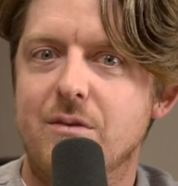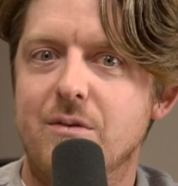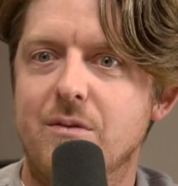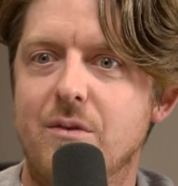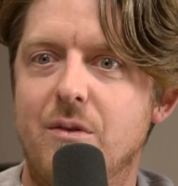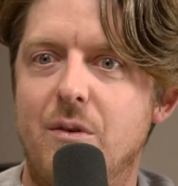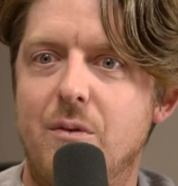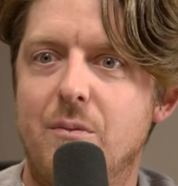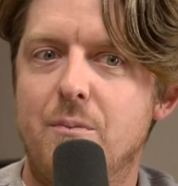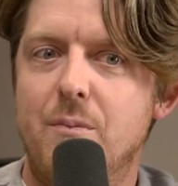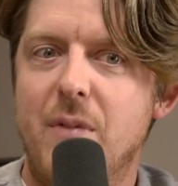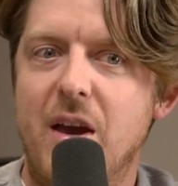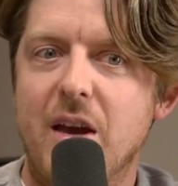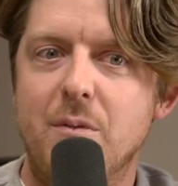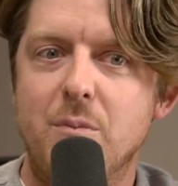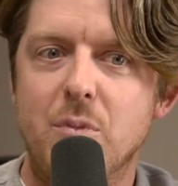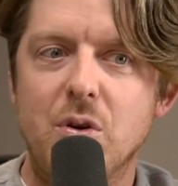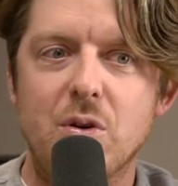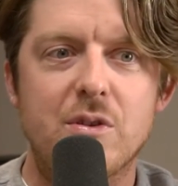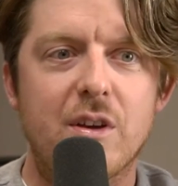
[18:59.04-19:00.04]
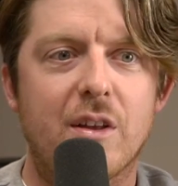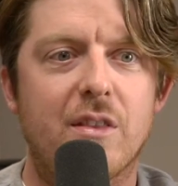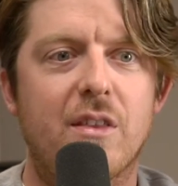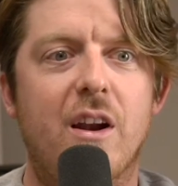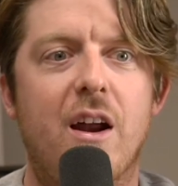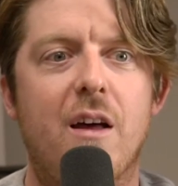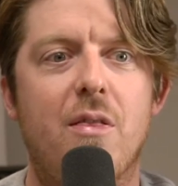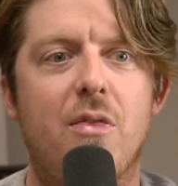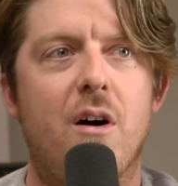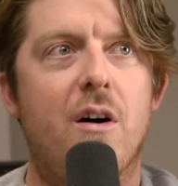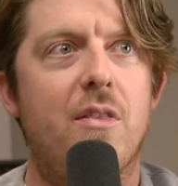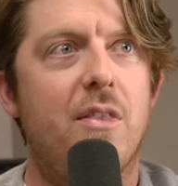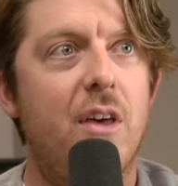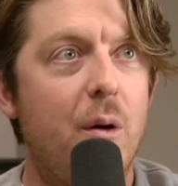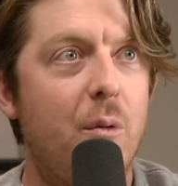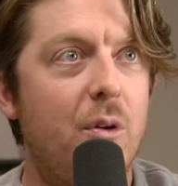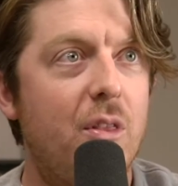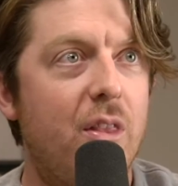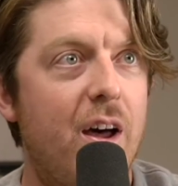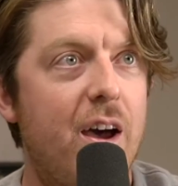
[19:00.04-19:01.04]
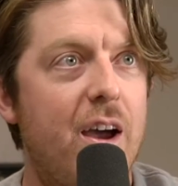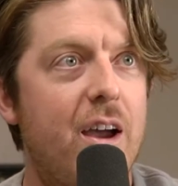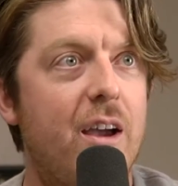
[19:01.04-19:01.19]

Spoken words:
made music that I thought they would like,